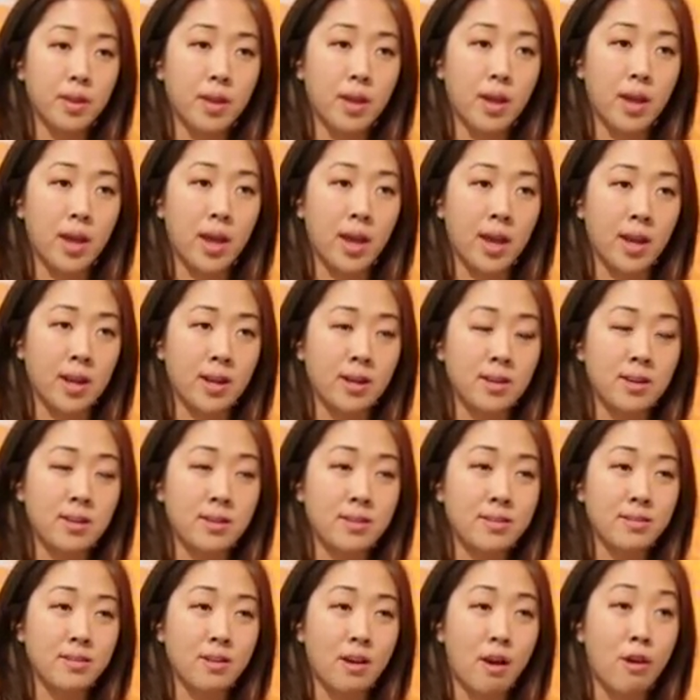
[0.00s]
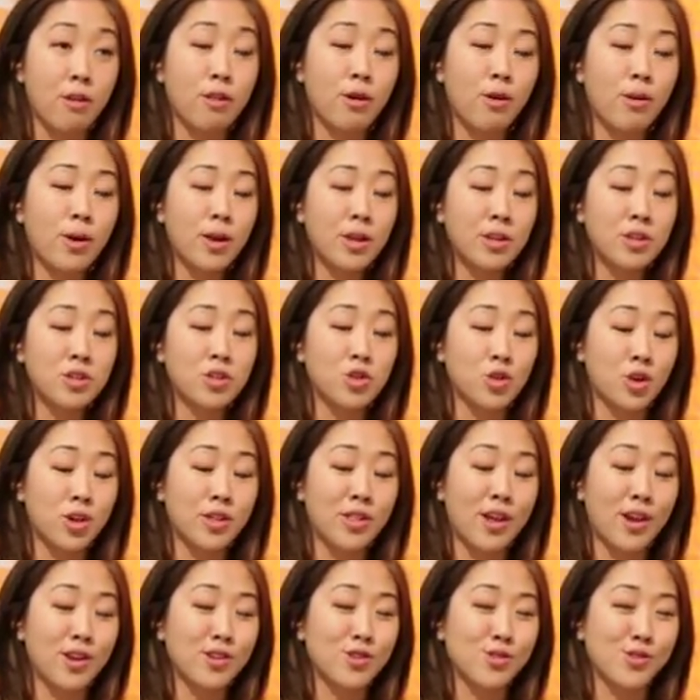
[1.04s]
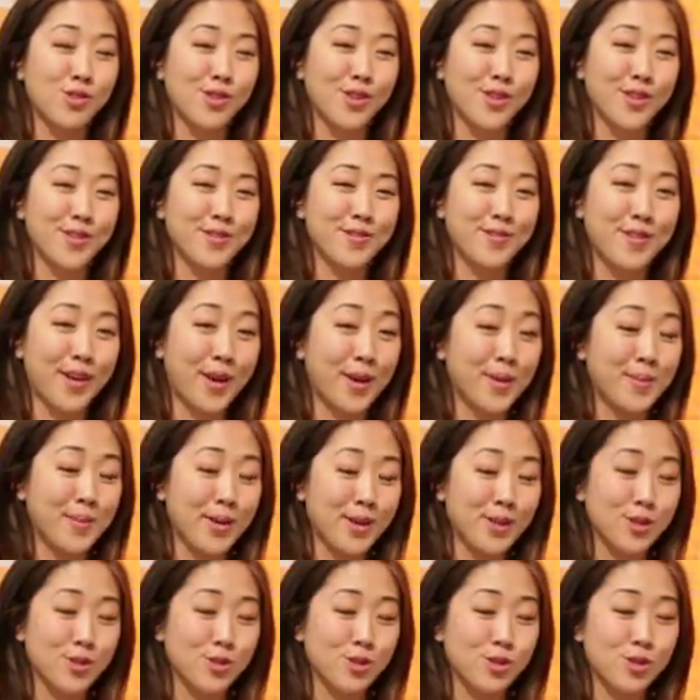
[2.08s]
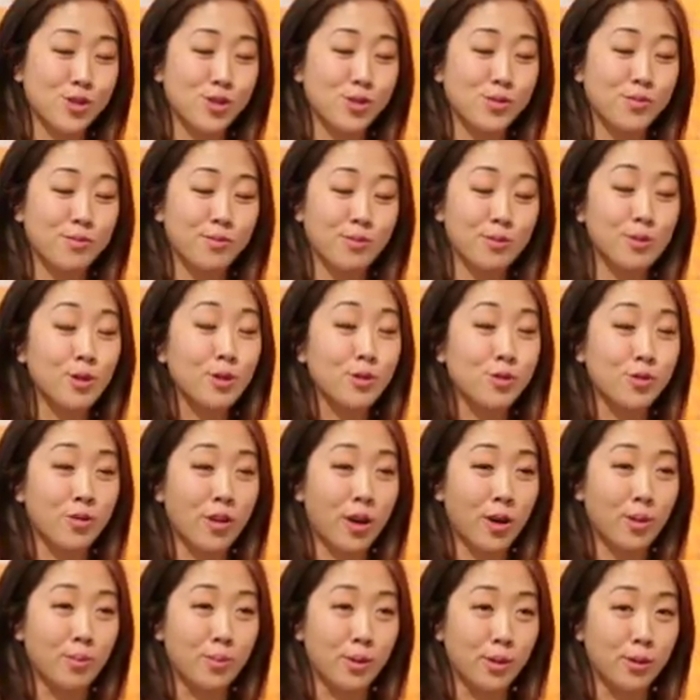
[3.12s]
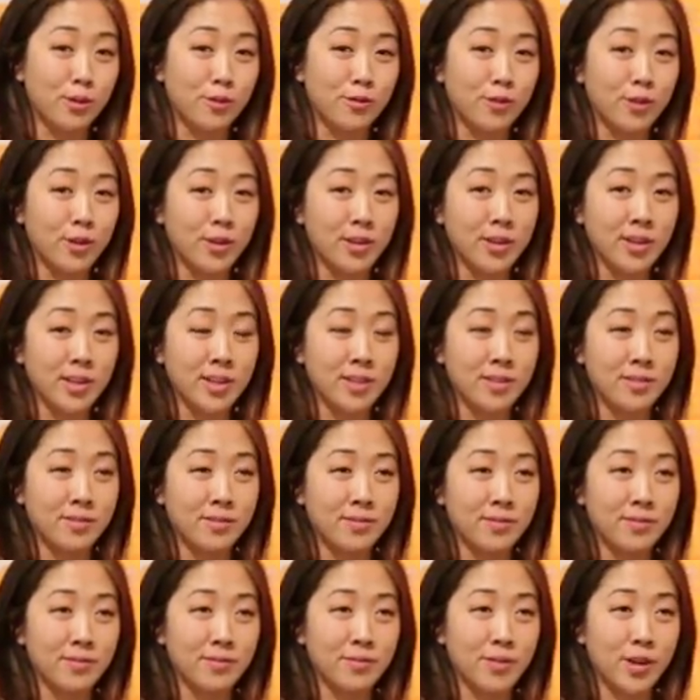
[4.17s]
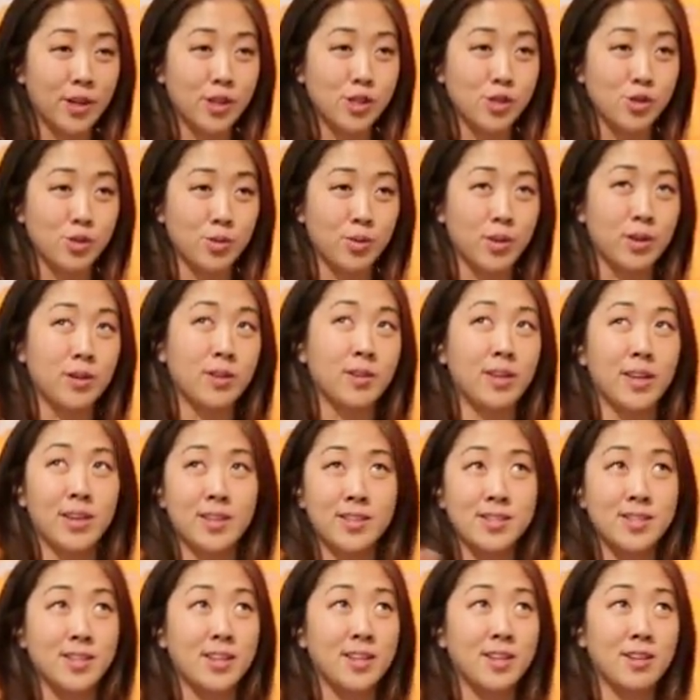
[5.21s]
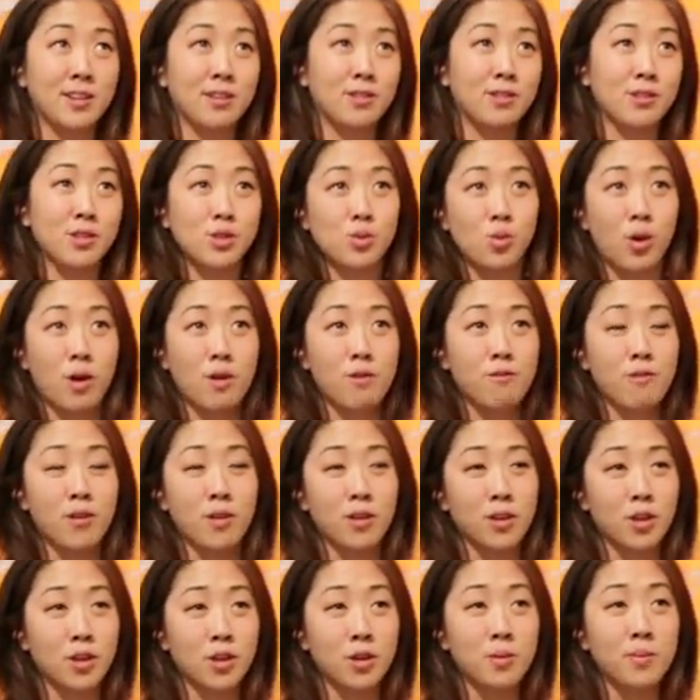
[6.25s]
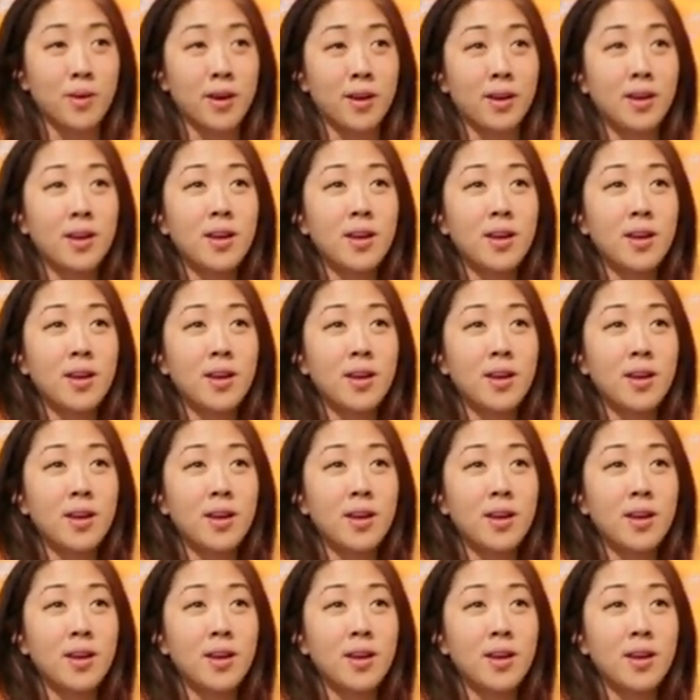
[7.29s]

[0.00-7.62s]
And although I enjoyed that tour very much, it was very beautiful and very surreal, like sitting under this waterfall in Cuba.